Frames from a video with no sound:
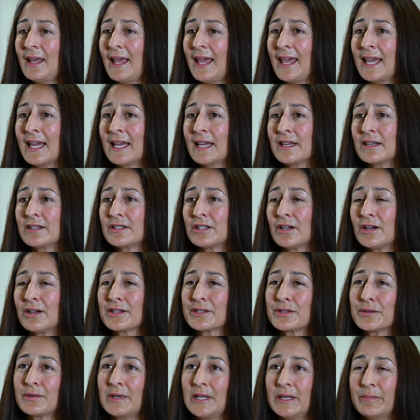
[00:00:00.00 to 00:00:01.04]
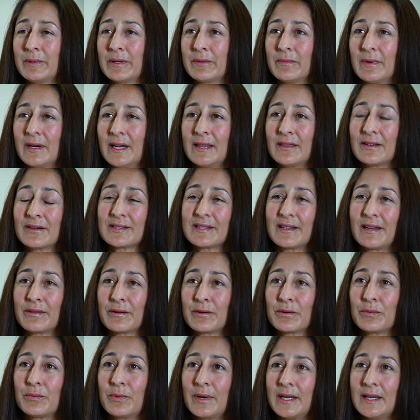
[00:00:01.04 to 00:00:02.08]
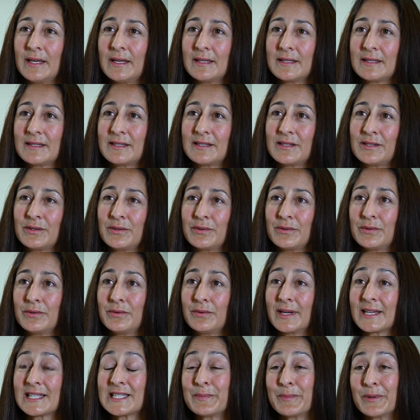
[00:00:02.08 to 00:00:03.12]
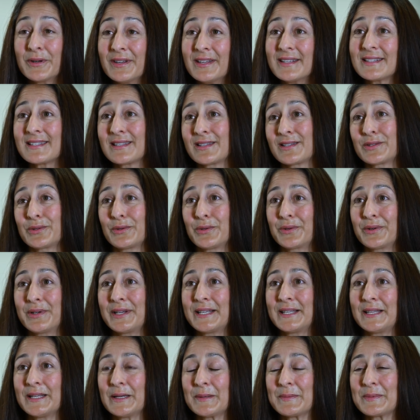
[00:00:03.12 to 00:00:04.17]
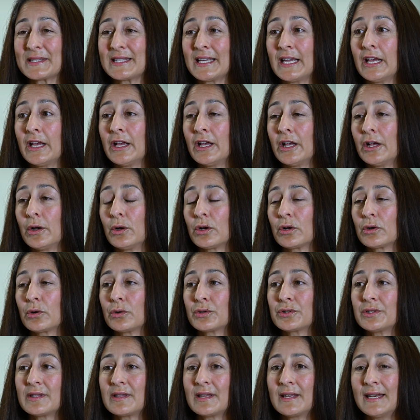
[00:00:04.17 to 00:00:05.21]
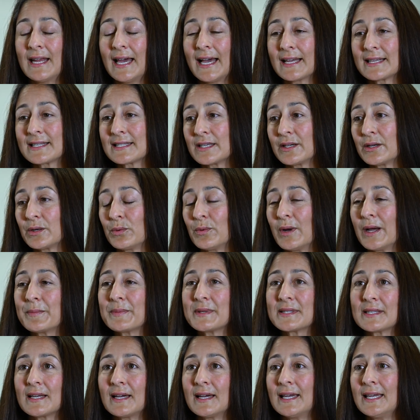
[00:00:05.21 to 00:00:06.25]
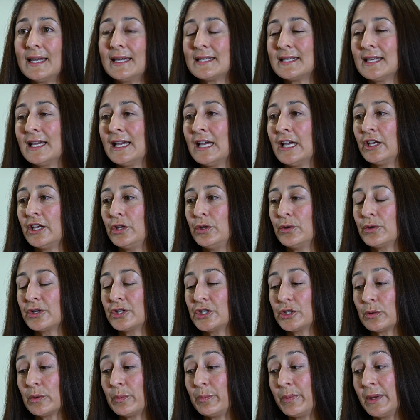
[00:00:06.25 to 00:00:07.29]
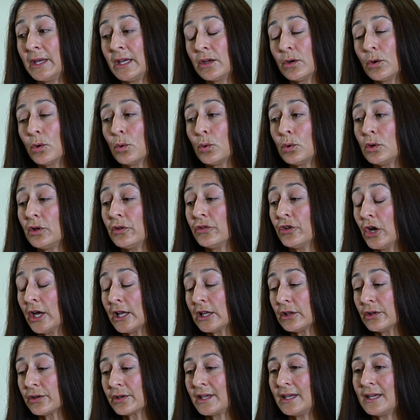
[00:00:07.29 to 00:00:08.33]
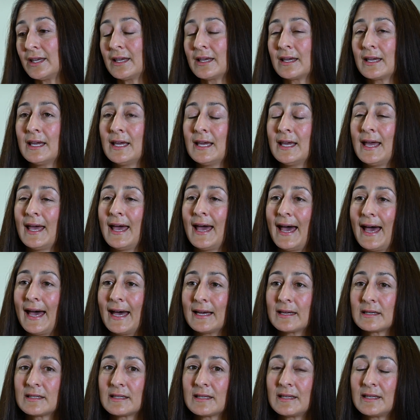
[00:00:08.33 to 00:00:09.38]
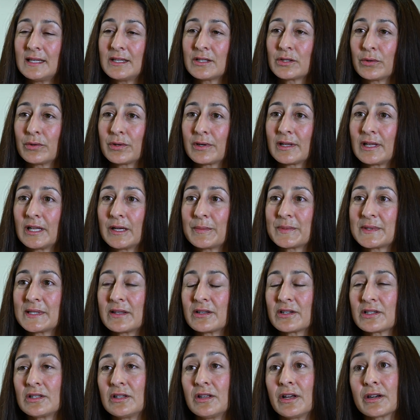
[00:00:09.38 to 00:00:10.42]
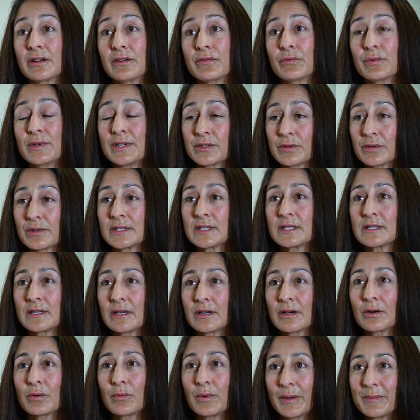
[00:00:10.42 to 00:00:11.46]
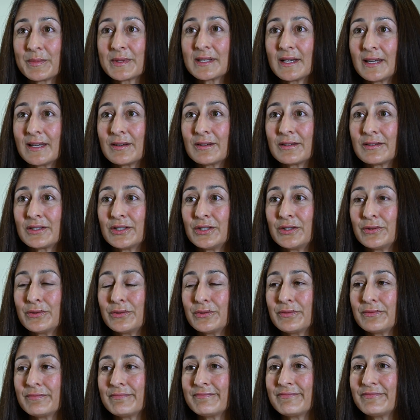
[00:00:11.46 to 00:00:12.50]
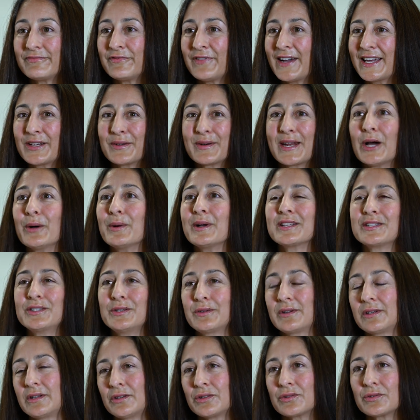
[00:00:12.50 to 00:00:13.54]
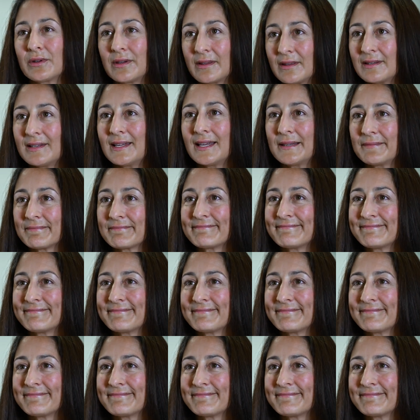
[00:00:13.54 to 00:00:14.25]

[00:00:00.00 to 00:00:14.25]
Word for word: And to also keep in mind, there's other ways to experience the solar eclipse. Go to the NASA website, you can do a pinhole not looking at the solar eclipse, and there's a lot of resources on our website to find out how else you can enjoy the day.